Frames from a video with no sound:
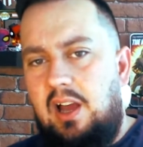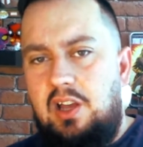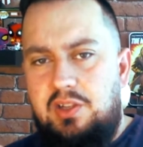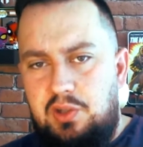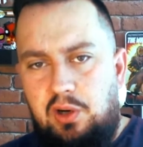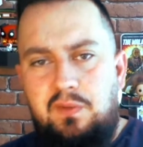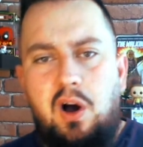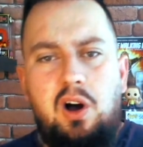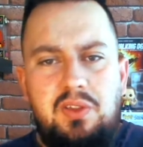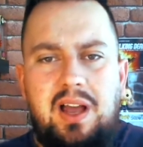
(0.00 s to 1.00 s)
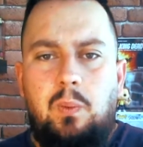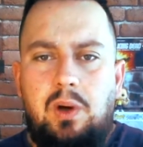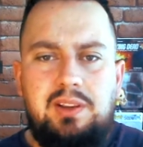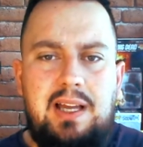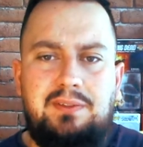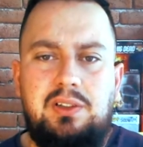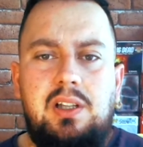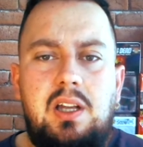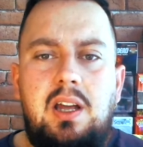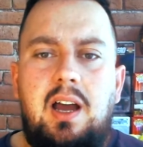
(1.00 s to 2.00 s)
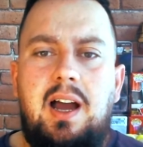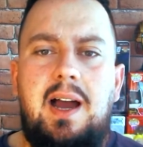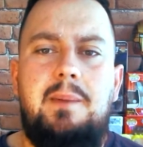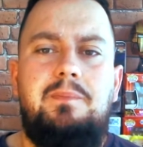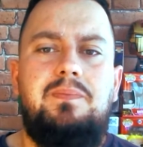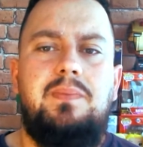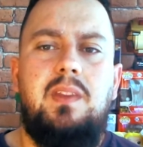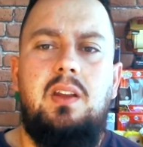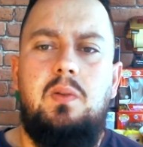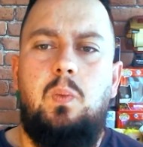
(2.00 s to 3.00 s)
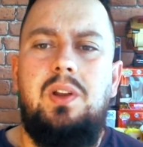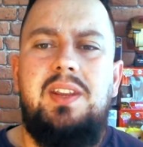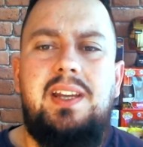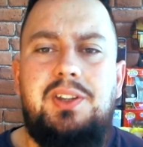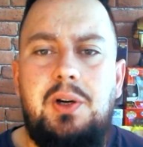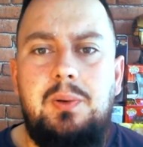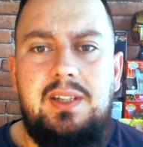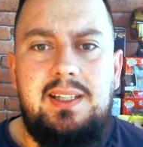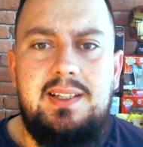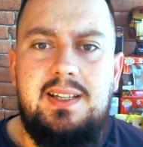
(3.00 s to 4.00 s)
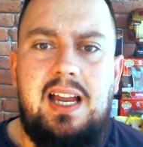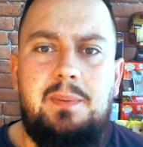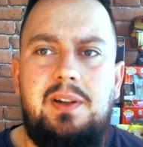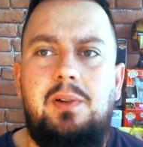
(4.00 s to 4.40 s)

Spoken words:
a sort of on that one level. One thing I don't think is going to happen,